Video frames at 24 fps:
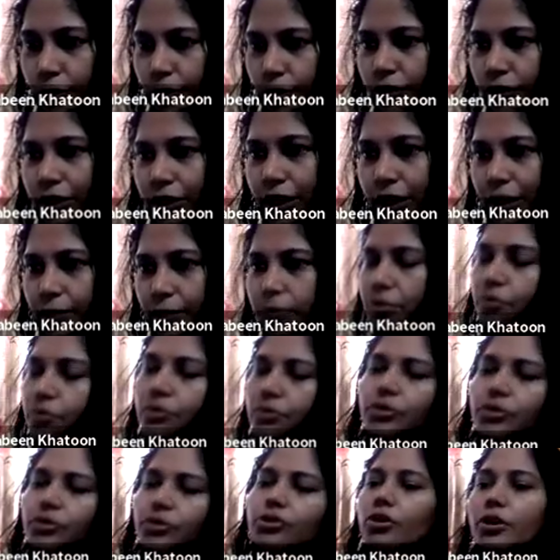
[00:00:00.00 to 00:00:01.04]
you're the cabin crew,
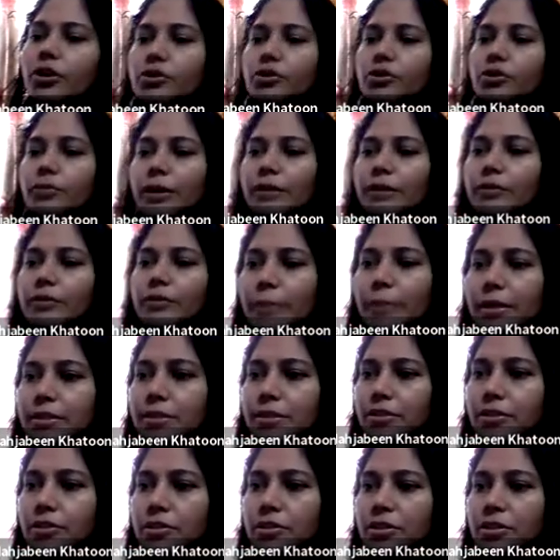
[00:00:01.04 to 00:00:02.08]
you're talking to one of the
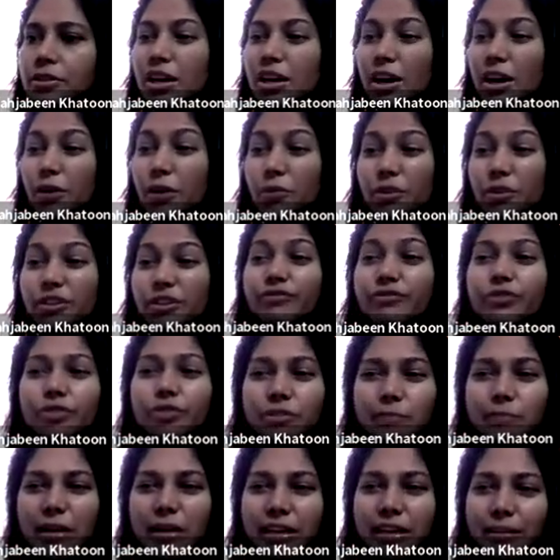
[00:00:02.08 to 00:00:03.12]
passengers. What if you're
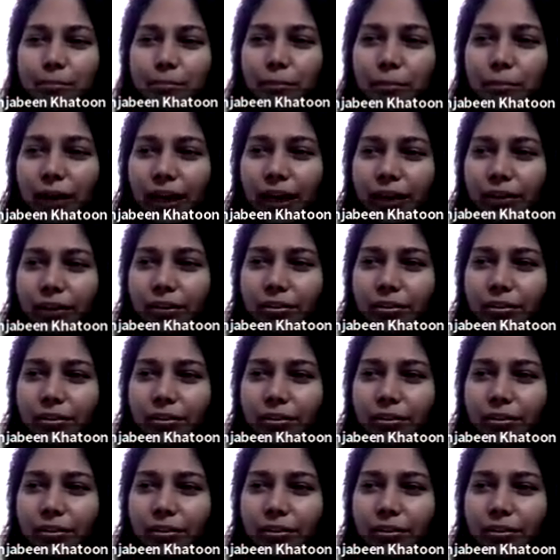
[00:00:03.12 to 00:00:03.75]
spelling bad?